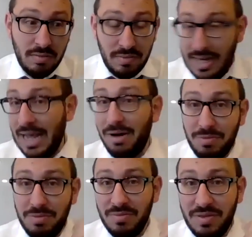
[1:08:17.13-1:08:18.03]
now
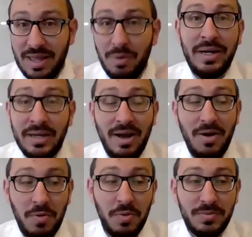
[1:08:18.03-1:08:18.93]
that we
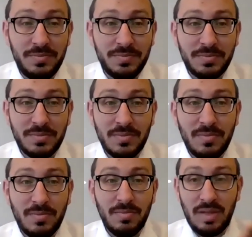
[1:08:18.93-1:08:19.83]
know
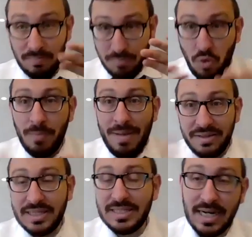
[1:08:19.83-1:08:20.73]
more about
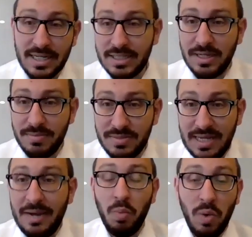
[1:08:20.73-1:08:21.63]
these customs
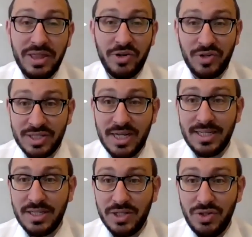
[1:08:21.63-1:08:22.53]
and what they're designed
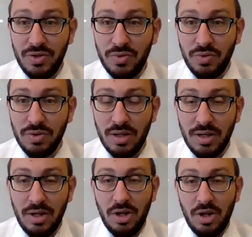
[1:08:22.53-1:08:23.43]
to do,
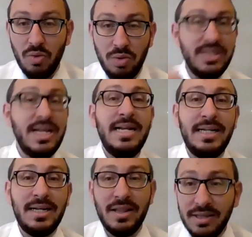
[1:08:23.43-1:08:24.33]
we'll take
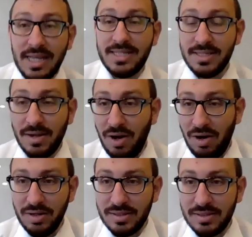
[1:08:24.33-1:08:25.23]
the lesson to
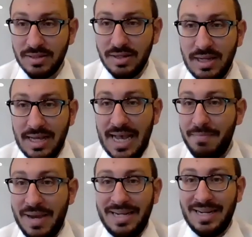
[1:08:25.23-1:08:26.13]
heart and
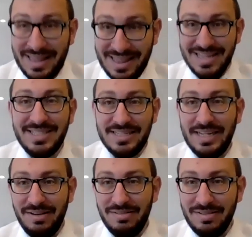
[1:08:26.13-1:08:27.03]
make this
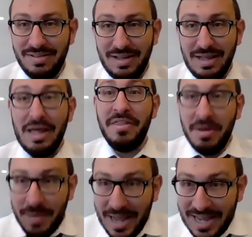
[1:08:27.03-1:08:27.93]
year the
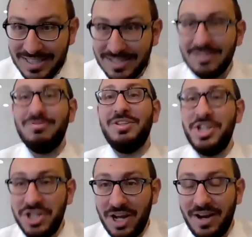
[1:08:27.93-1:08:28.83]
best Rosh
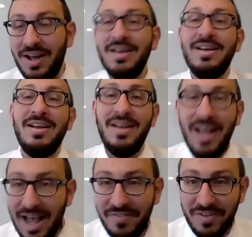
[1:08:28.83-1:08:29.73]
Hashanah
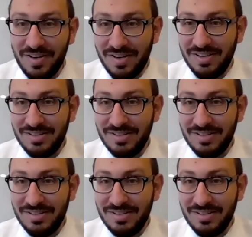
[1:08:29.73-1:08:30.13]
ever.